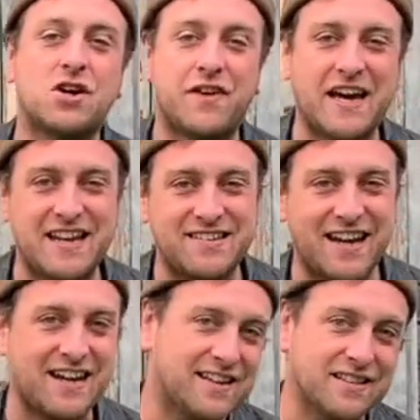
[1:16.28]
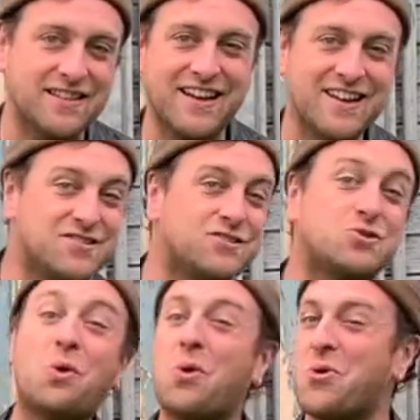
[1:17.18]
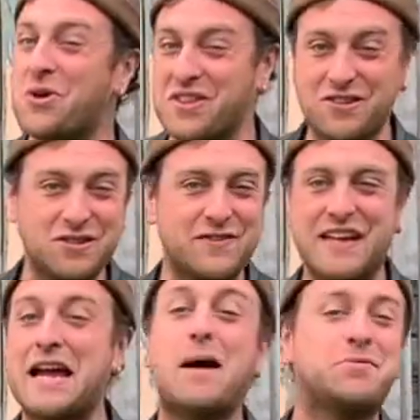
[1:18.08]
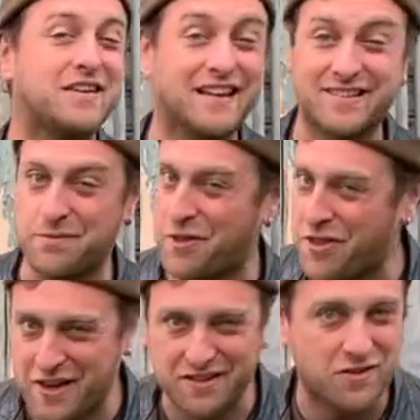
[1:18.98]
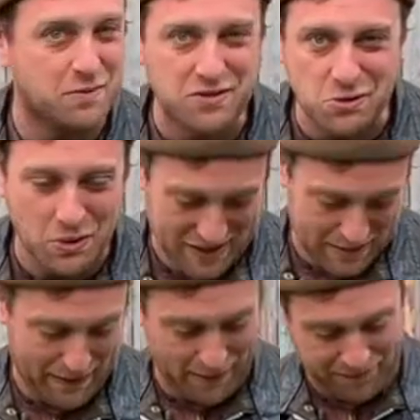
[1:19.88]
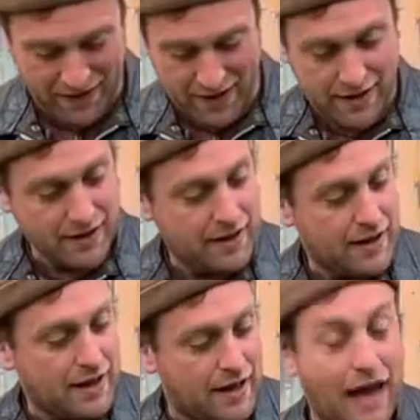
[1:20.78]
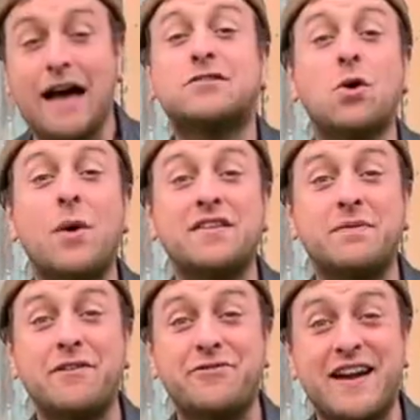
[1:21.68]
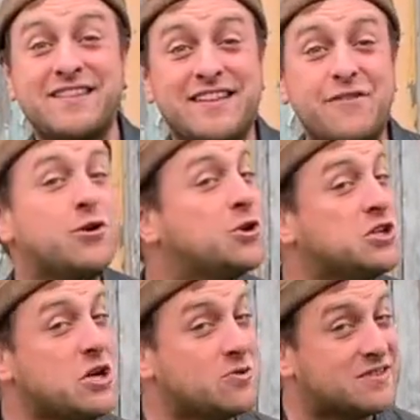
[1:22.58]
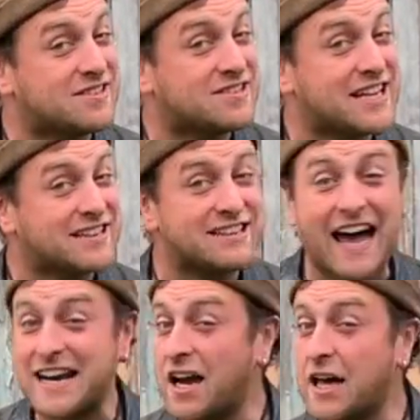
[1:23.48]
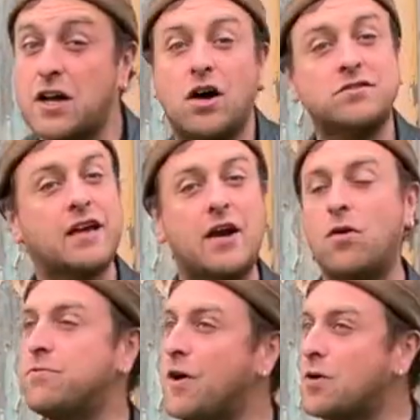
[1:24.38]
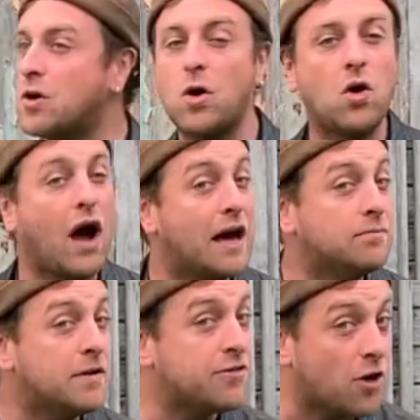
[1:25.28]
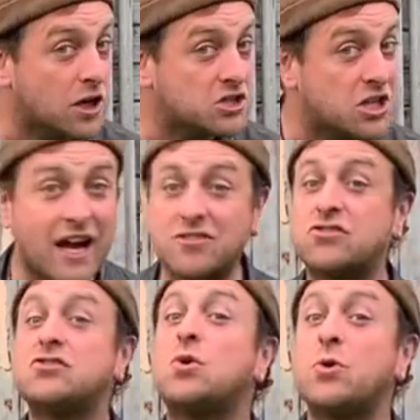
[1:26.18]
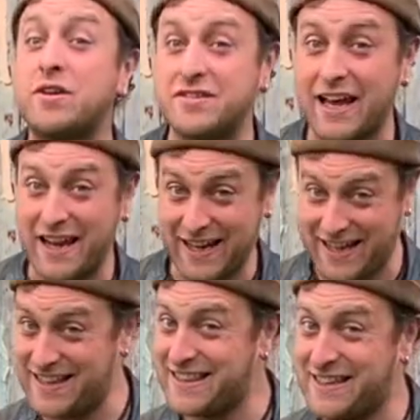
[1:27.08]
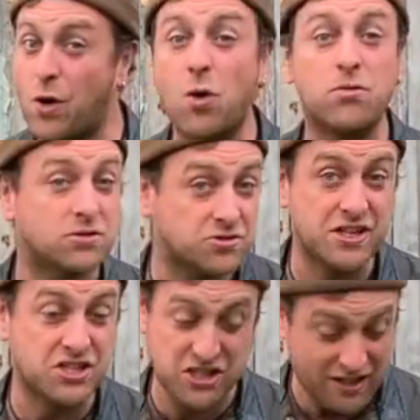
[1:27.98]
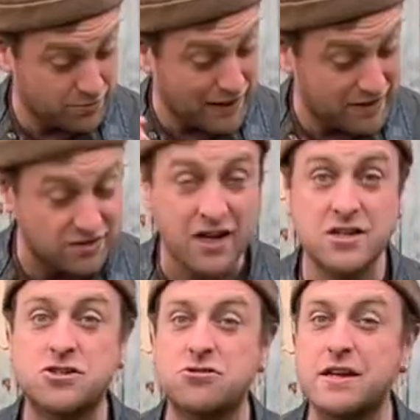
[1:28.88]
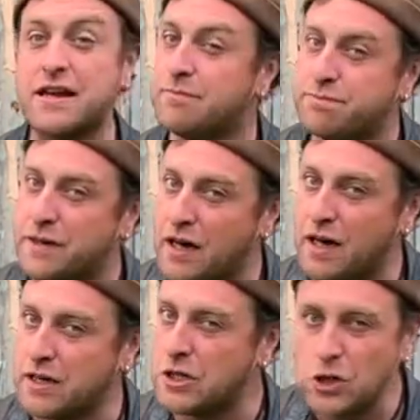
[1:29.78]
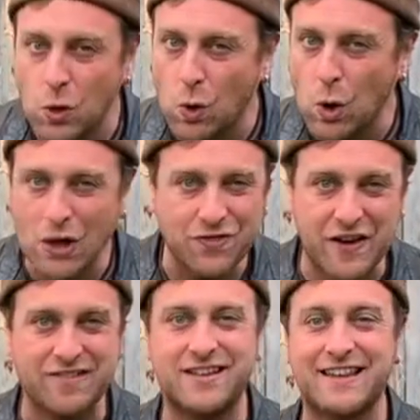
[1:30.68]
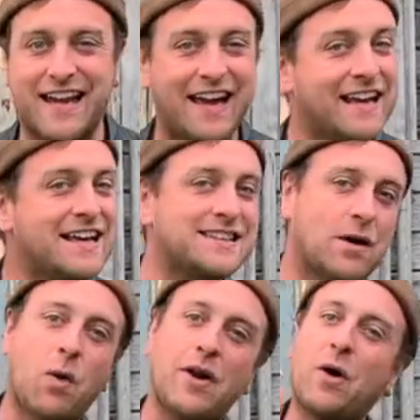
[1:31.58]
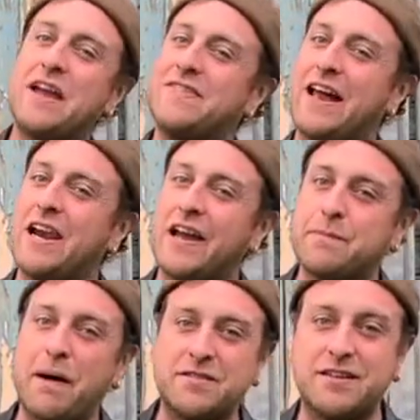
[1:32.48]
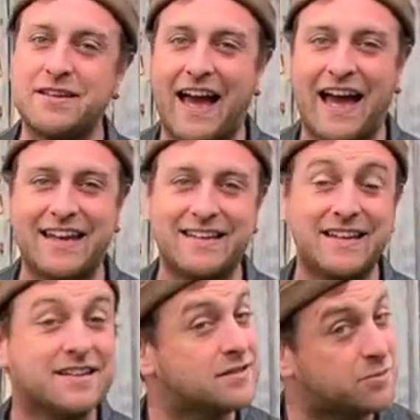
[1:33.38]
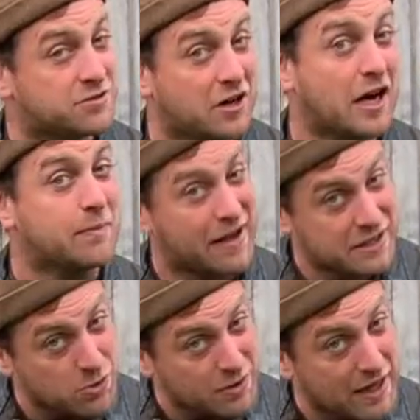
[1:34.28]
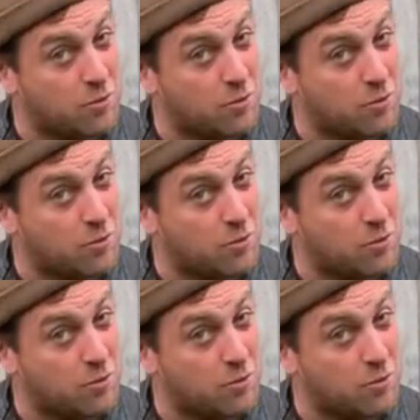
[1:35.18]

I'm going to tell a little story that sort of encapsulates some of the things I've been talking about. As always, my friends, if you're new to this channel and like content on folklore and mythology and storytelling in the oral tradition, as well as tree and plant lore and things like that, then why not hit that like button and subscribe, and you will get more